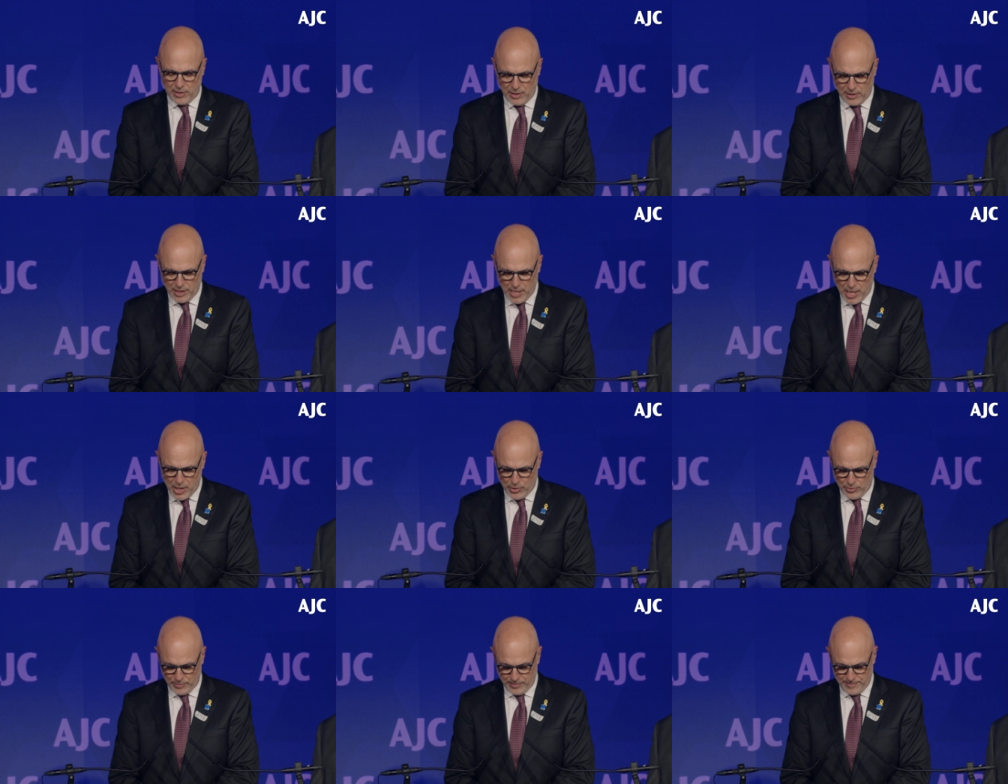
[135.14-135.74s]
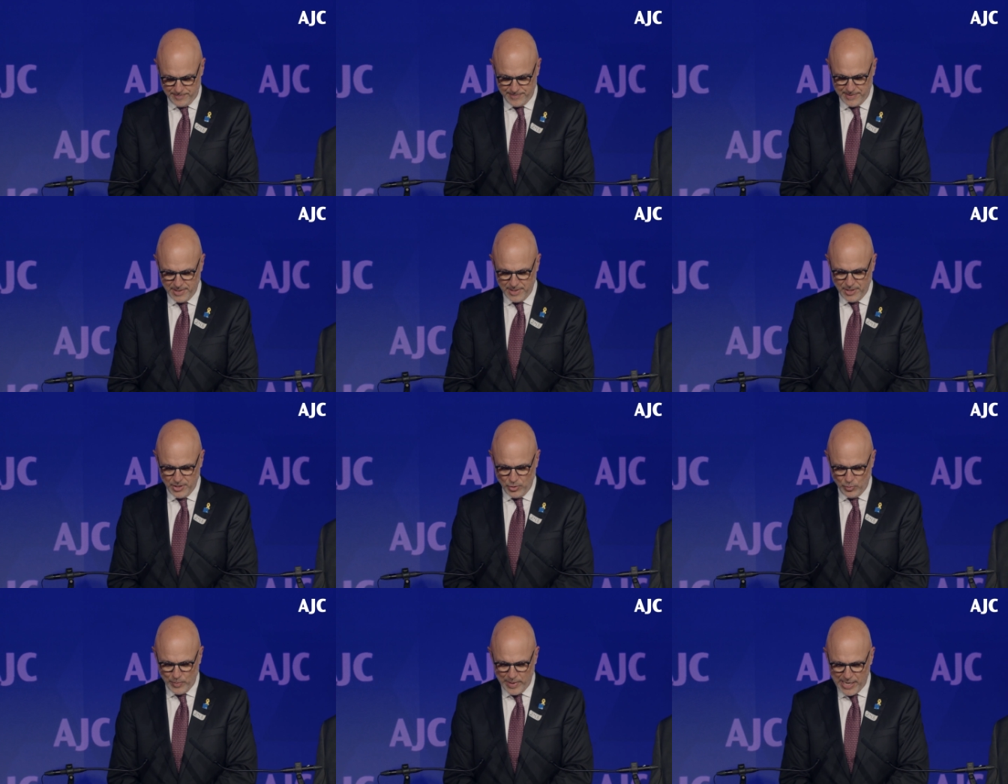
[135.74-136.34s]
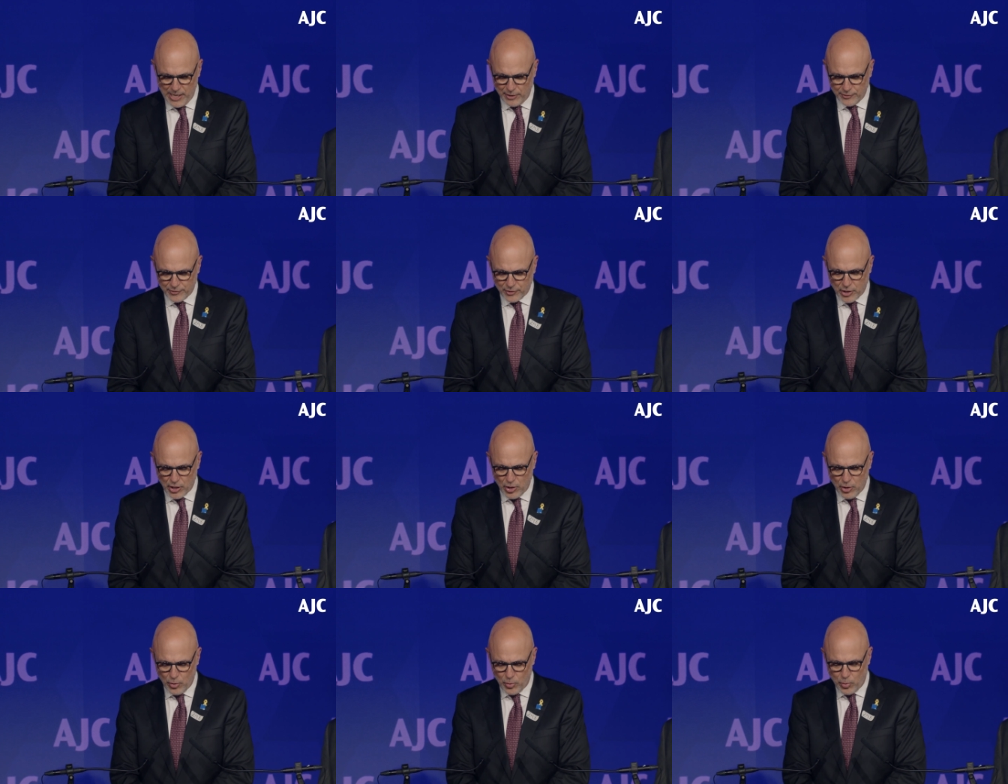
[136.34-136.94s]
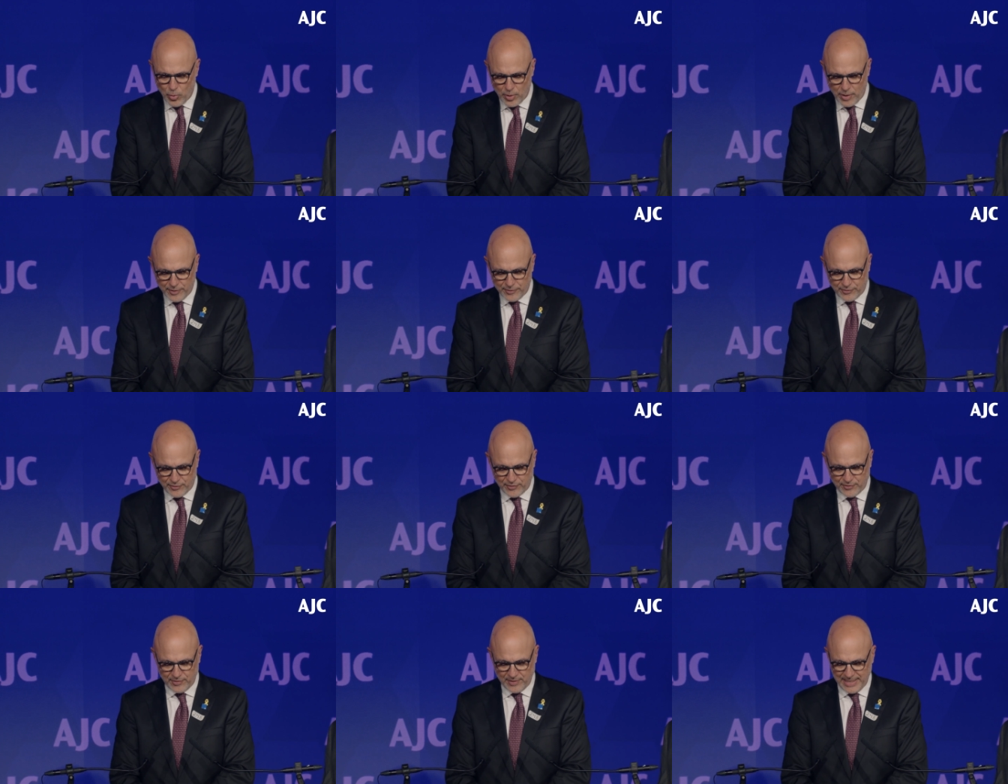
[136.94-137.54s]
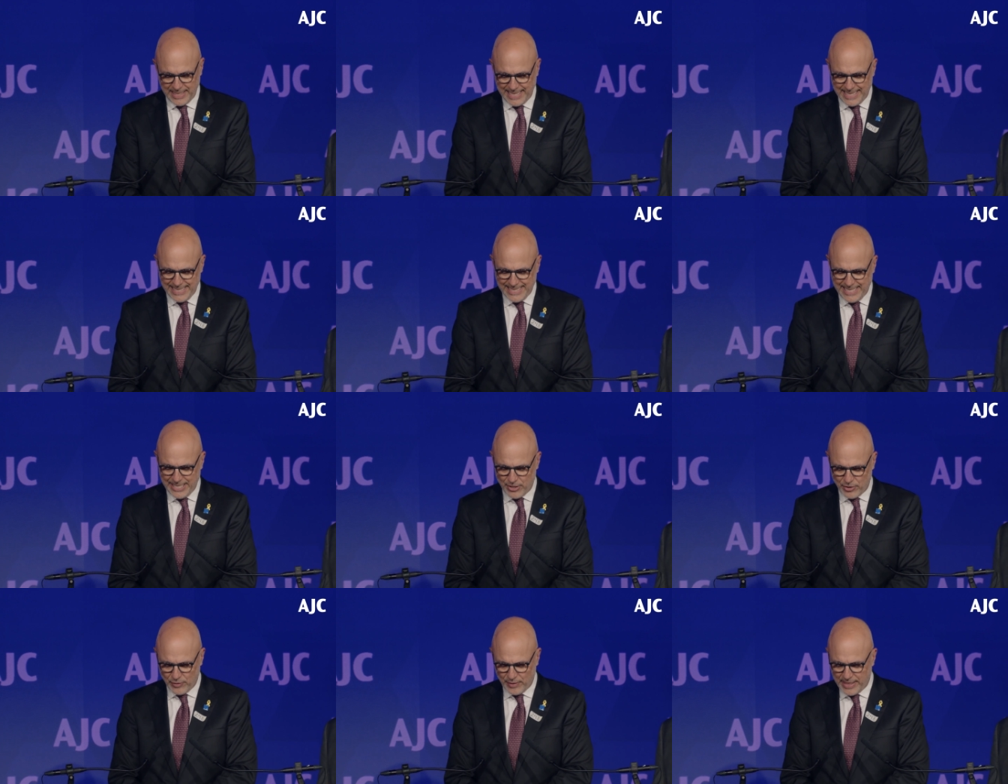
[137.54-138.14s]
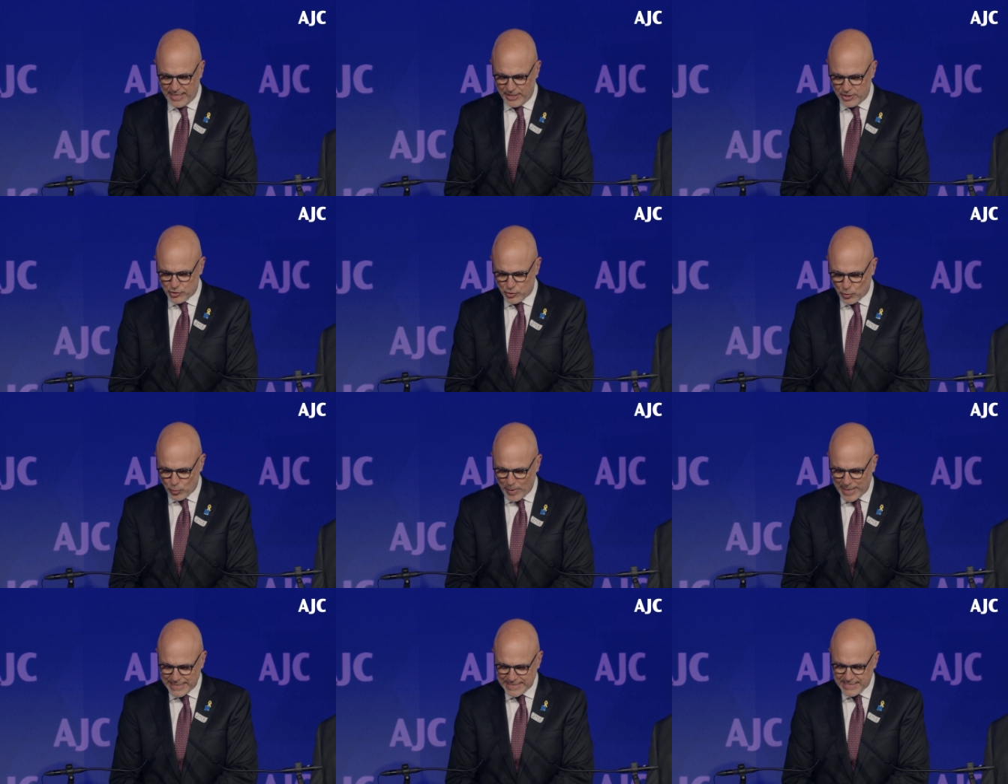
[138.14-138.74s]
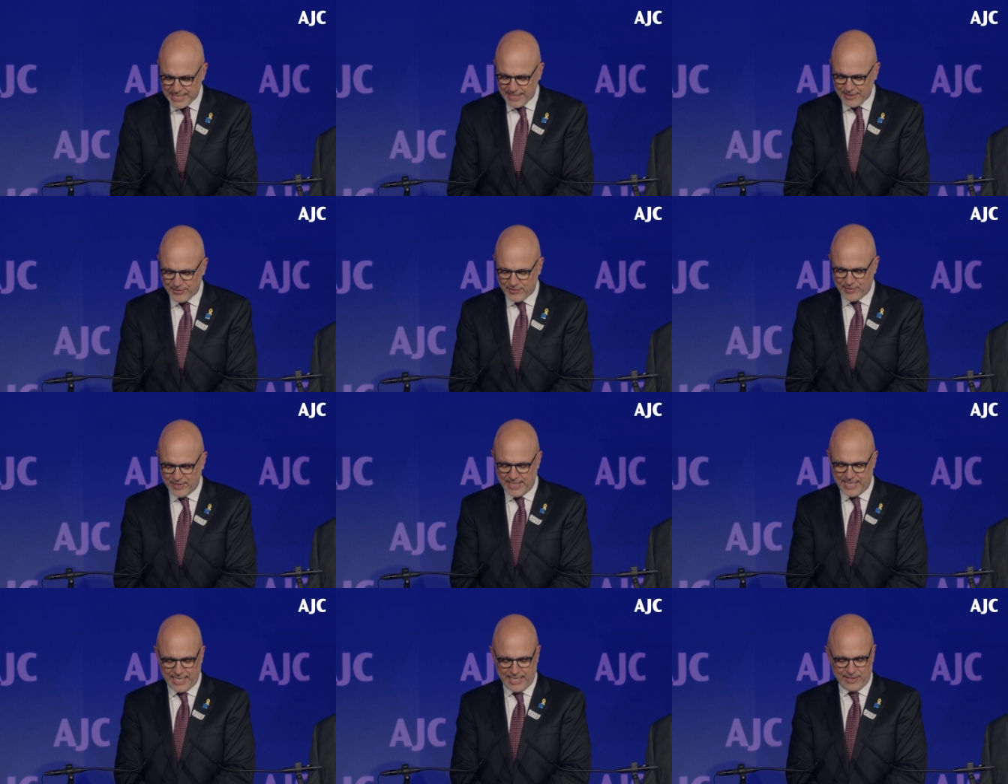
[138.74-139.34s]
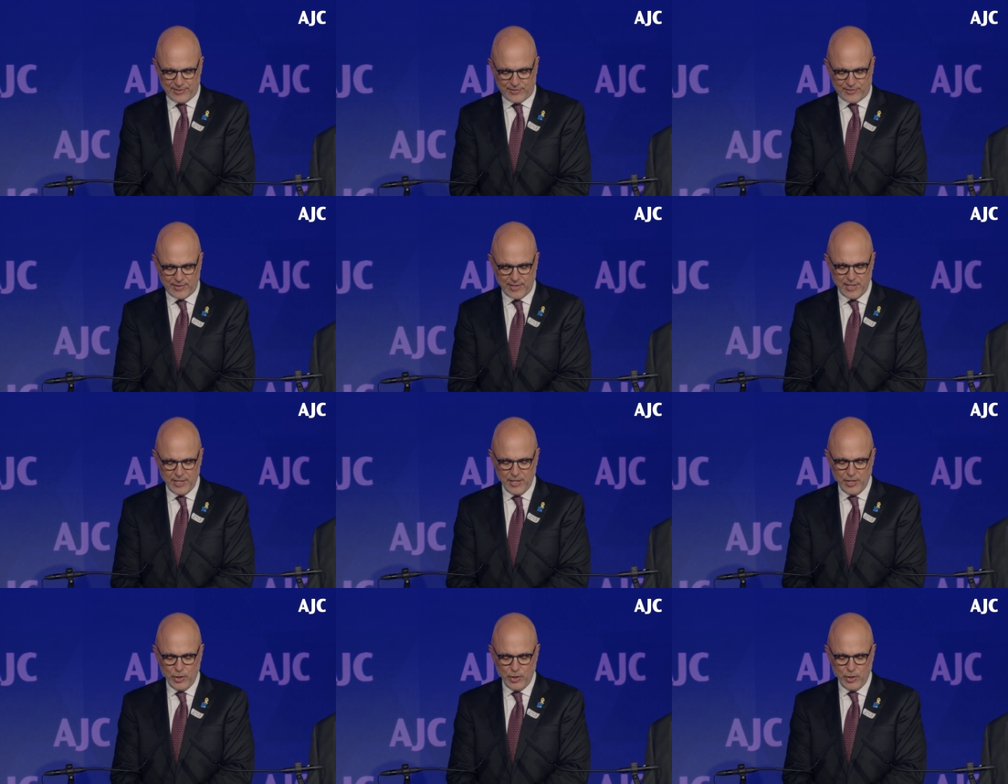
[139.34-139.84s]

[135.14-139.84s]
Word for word: alone, we held cohorts in nearly 20 cities